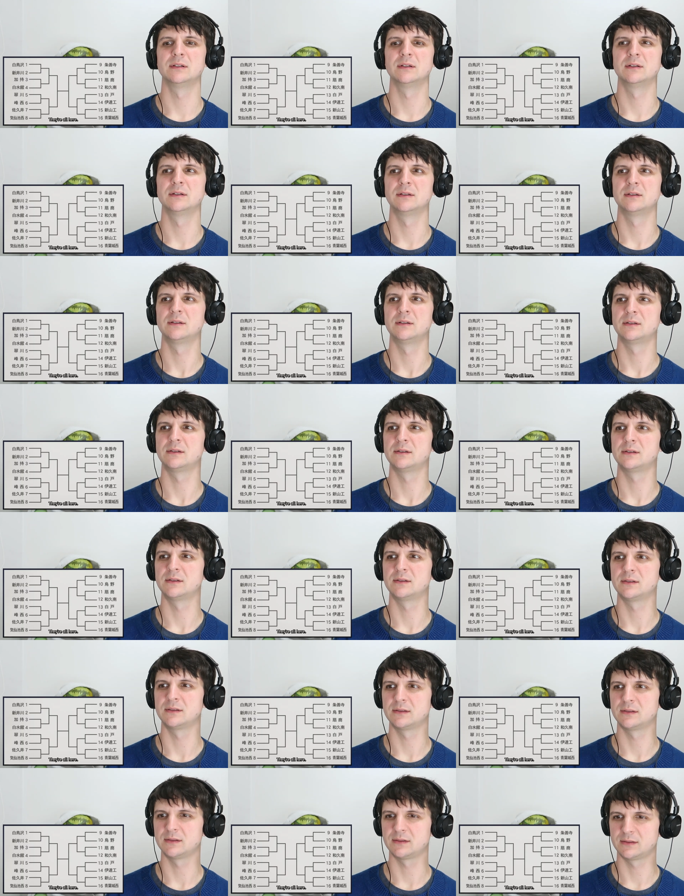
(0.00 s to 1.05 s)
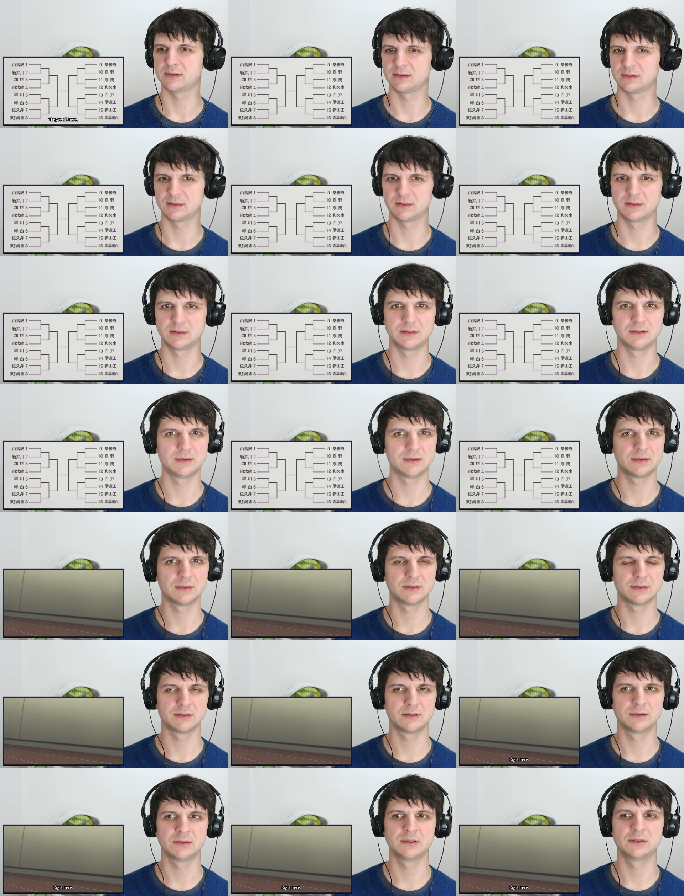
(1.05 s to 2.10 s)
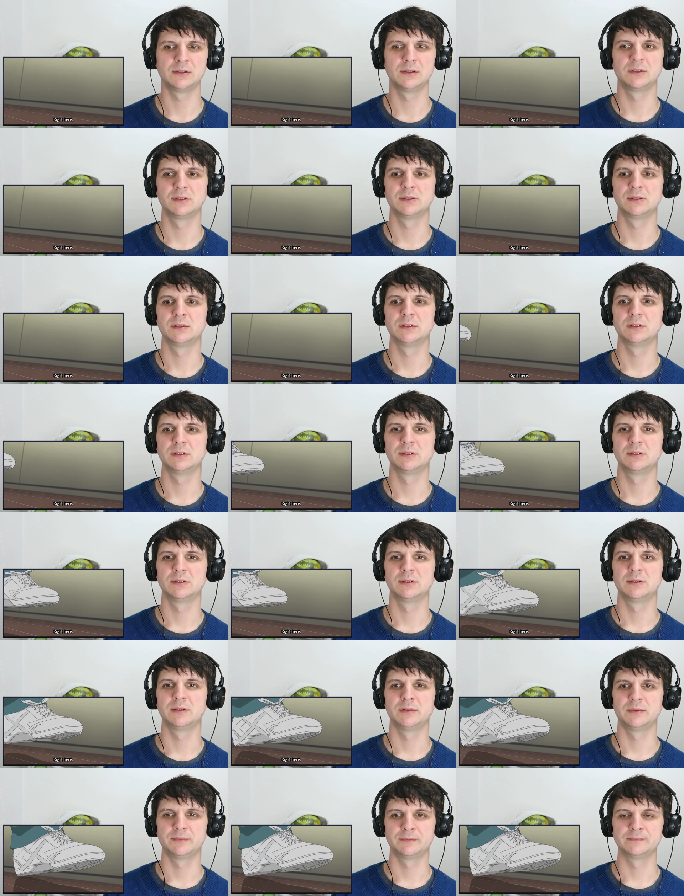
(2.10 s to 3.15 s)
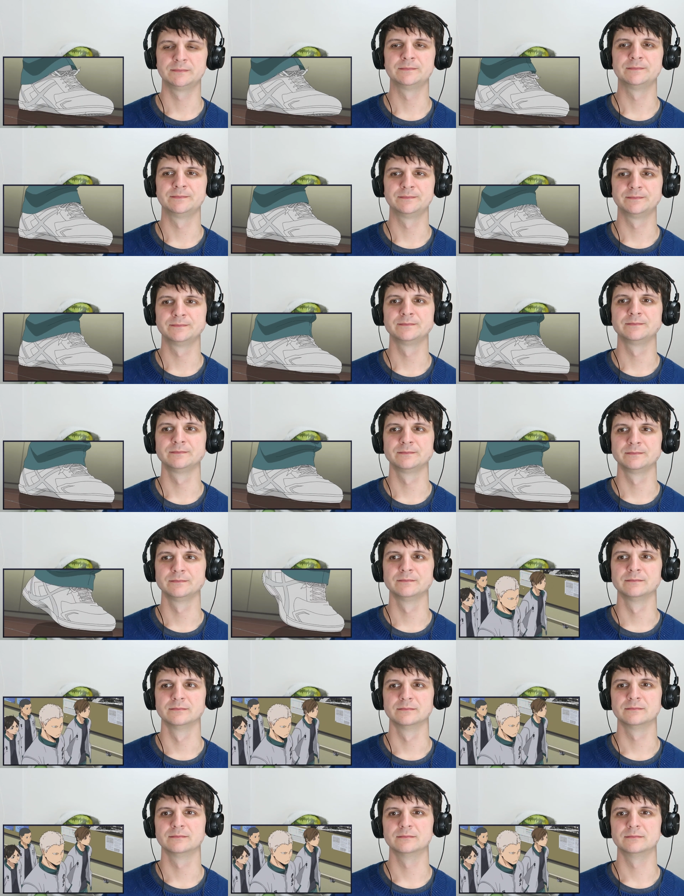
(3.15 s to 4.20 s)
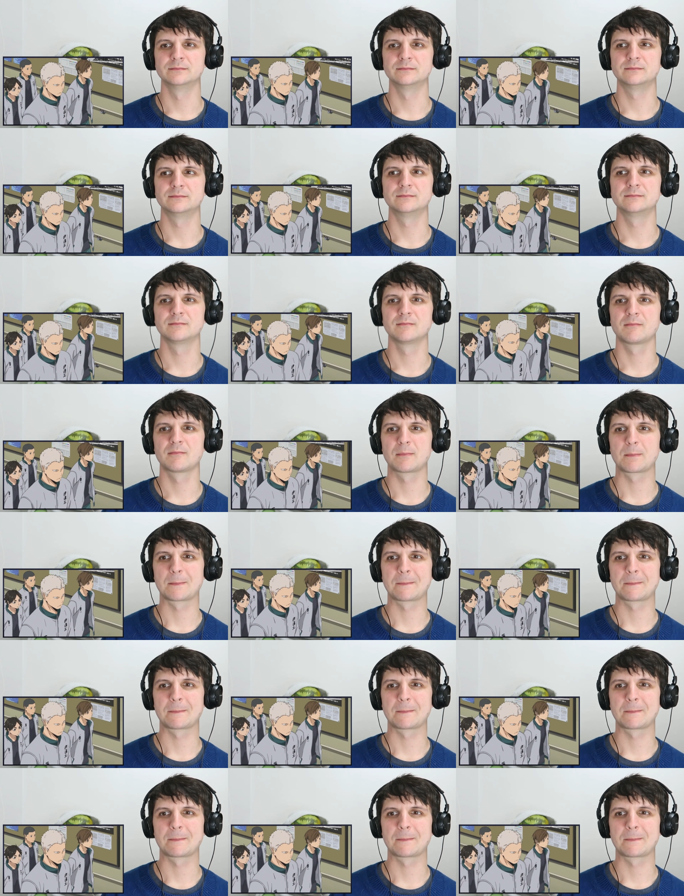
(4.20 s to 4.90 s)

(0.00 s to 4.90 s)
Nobody speaks.